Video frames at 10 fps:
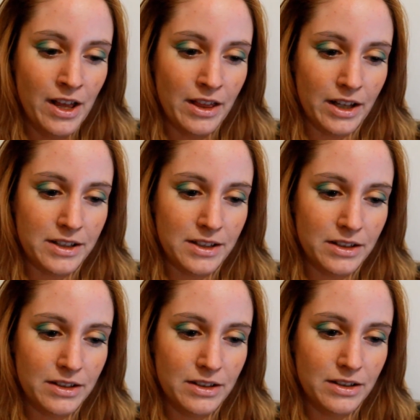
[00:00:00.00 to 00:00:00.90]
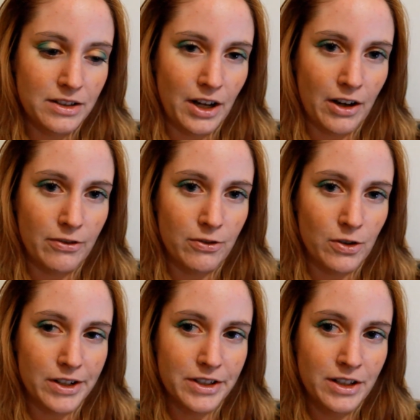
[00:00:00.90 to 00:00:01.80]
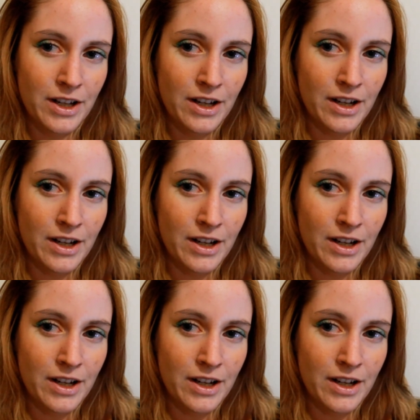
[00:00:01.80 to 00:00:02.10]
That's a tough one.